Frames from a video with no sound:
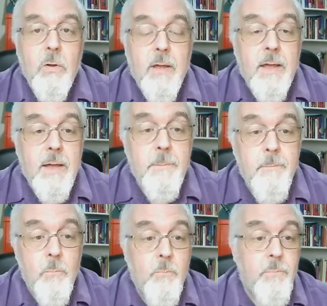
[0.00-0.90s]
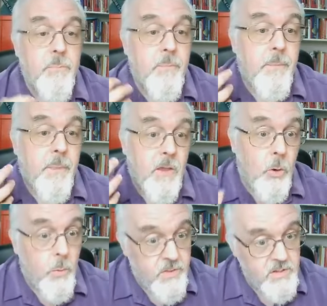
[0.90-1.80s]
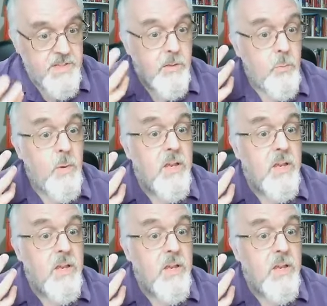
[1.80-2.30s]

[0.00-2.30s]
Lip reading: that you're with us and that we